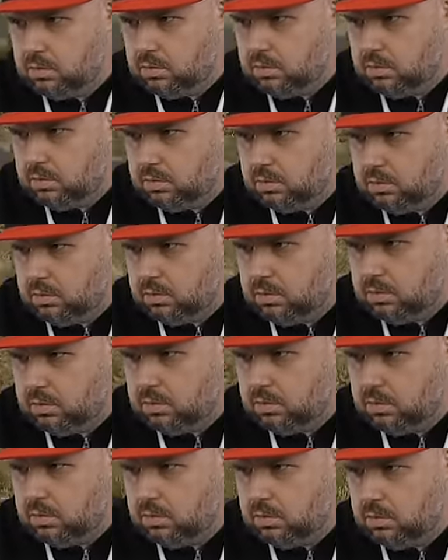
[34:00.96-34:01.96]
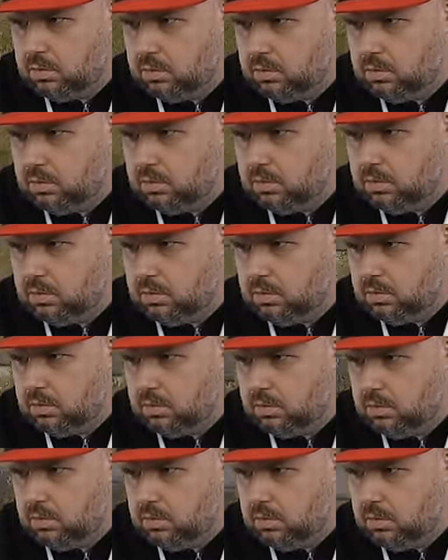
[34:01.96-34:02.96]

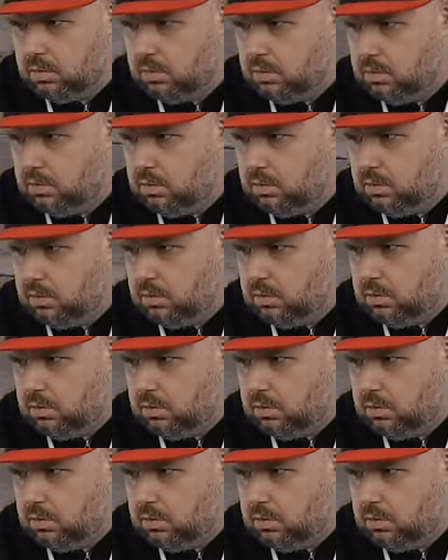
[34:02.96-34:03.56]
(no one is talking)